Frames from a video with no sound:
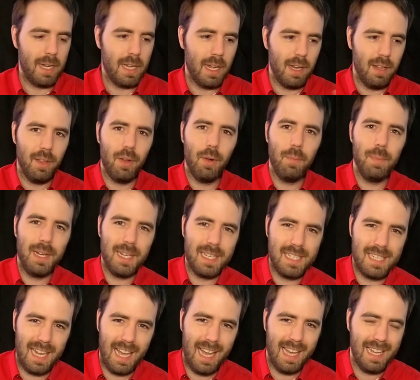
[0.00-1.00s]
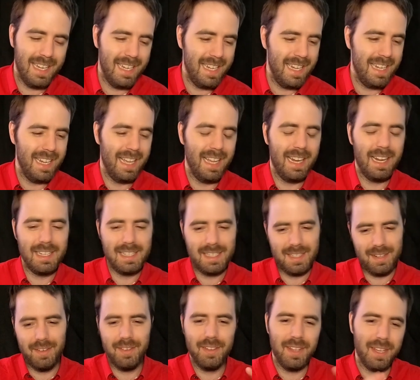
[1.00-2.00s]
I got a little bit excited and I
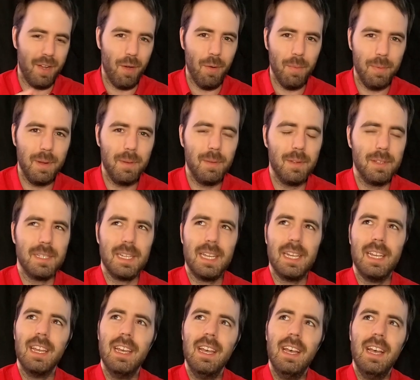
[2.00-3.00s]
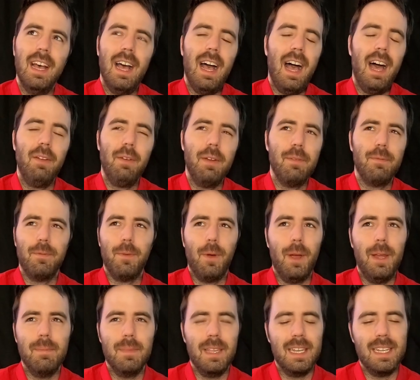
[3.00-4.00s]
started like opening them. I was like, how do I
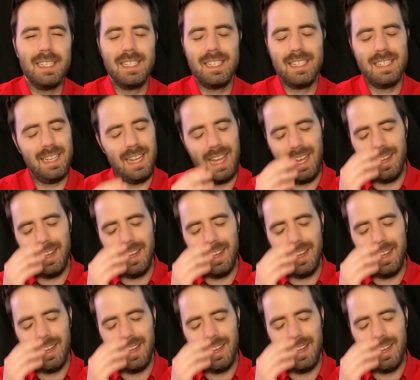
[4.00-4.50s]
frame this?